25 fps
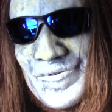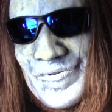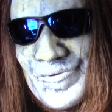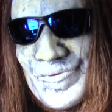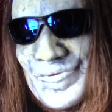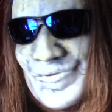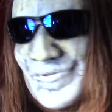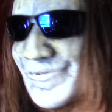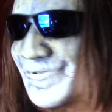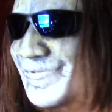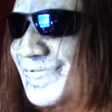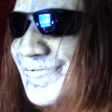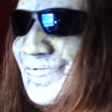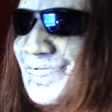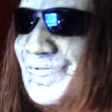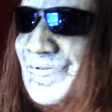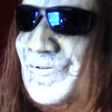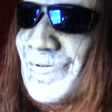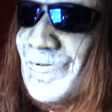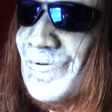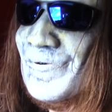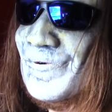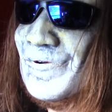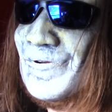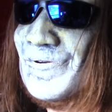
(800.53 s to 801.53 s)
Well,
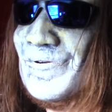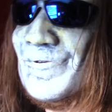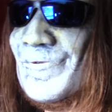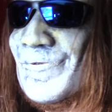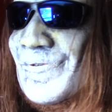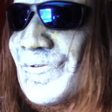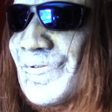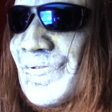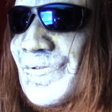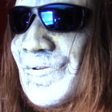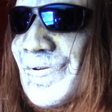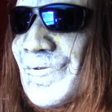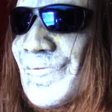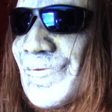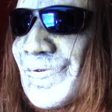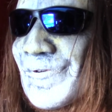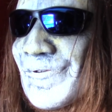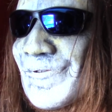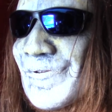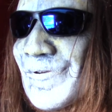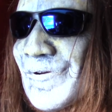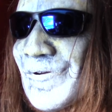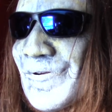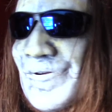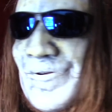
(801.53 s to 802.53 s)
no, I don't want to say I'm
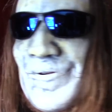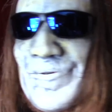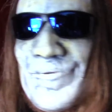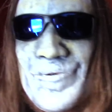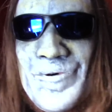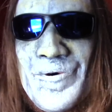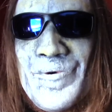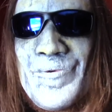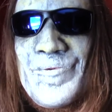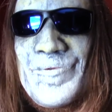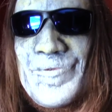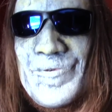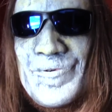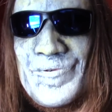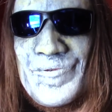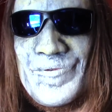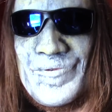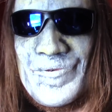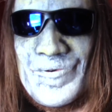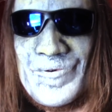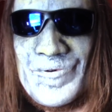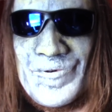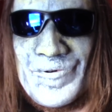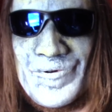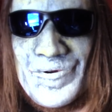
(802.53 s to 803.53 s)
excited. I'm hopeful
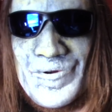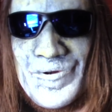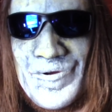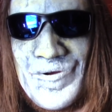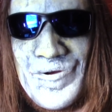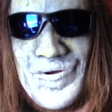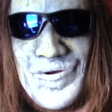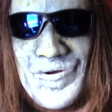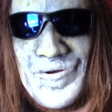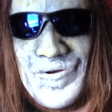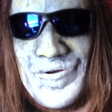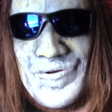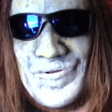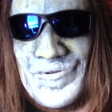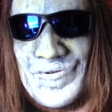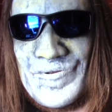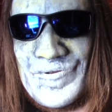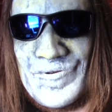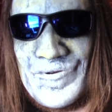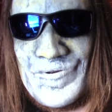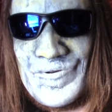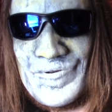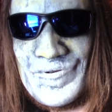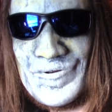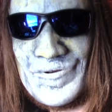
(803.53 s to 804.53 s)
for the
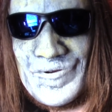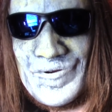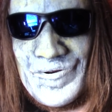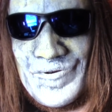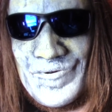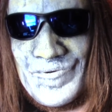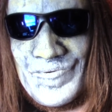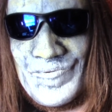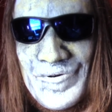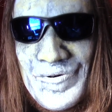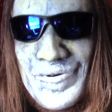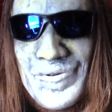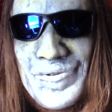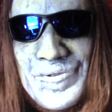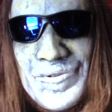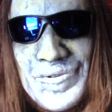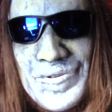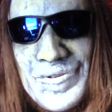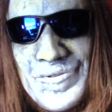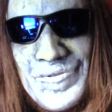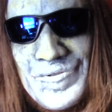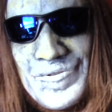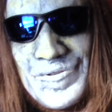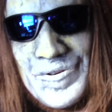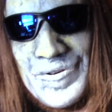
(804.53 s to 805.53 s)
year to come. Hopefully
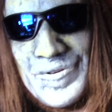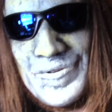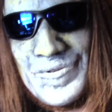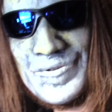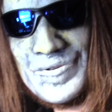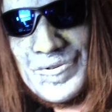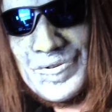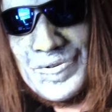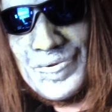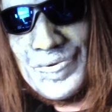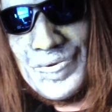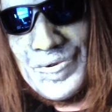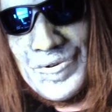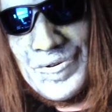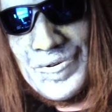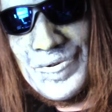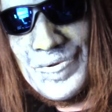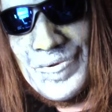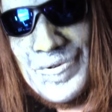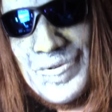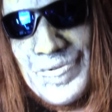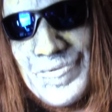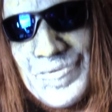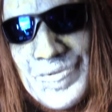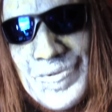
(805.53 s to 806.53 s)
the channel can grow.
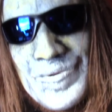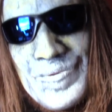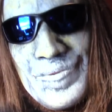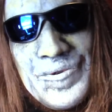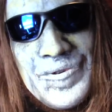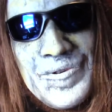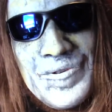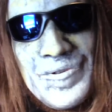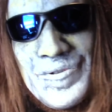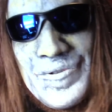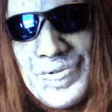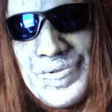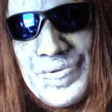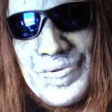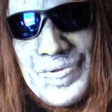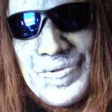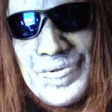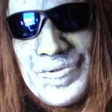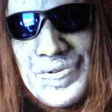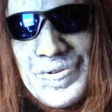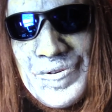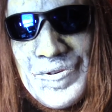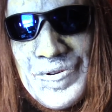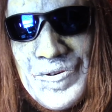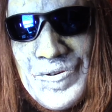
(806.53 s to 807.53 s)
Hopefully we can all grow
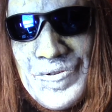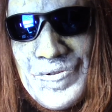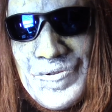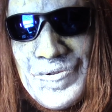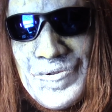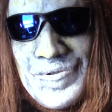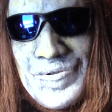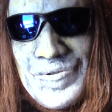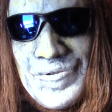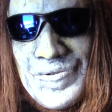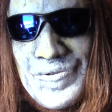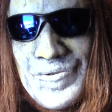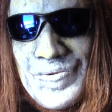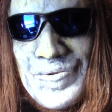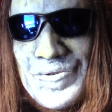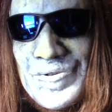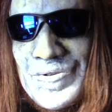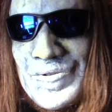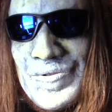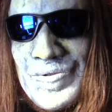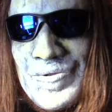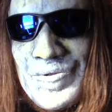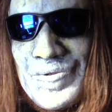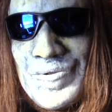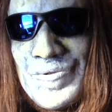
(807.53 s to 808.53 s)
together and we
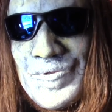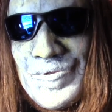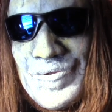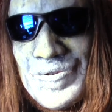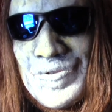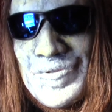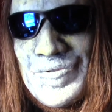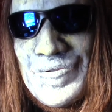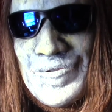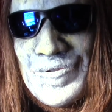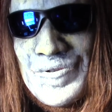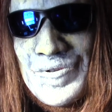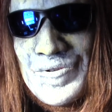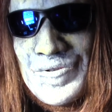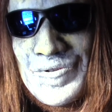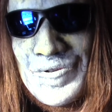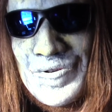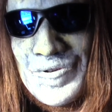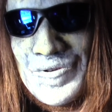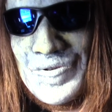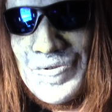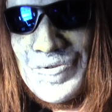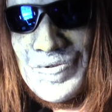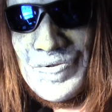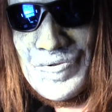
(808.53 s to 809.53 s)
can do some fun shit
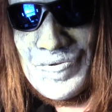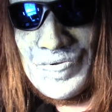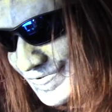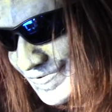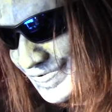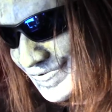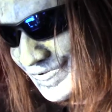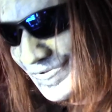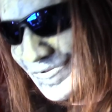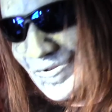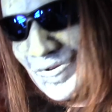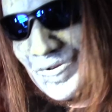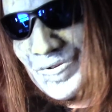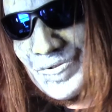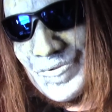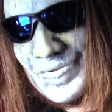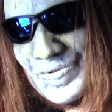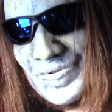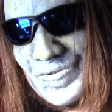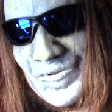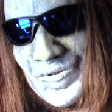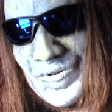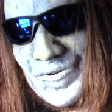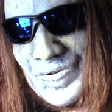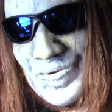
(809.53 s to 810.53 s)
together. So thanks for
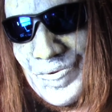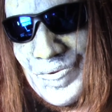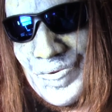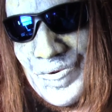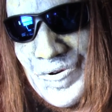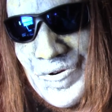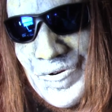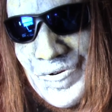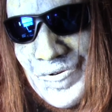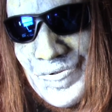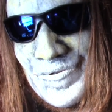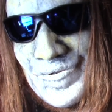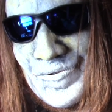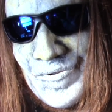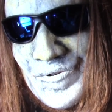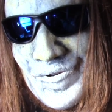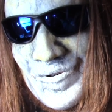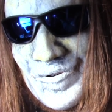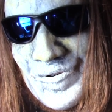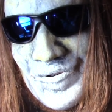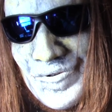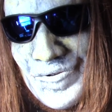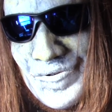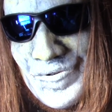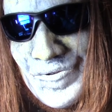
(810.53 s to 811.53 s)
sticking around,
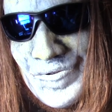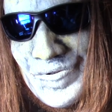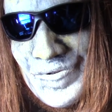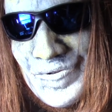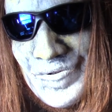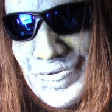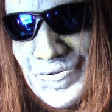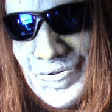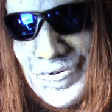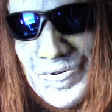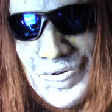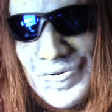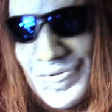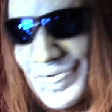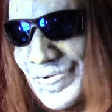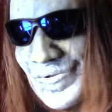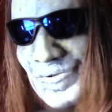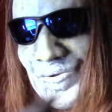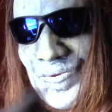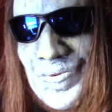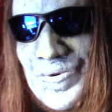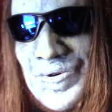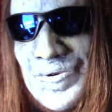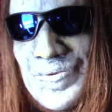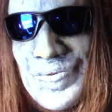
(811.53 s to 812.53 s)
and here's
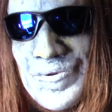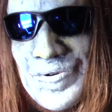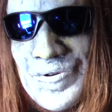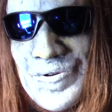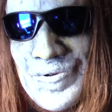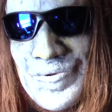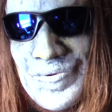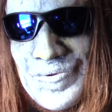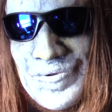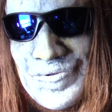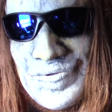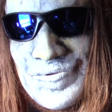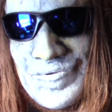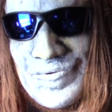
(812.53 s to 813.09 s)
to where we're going.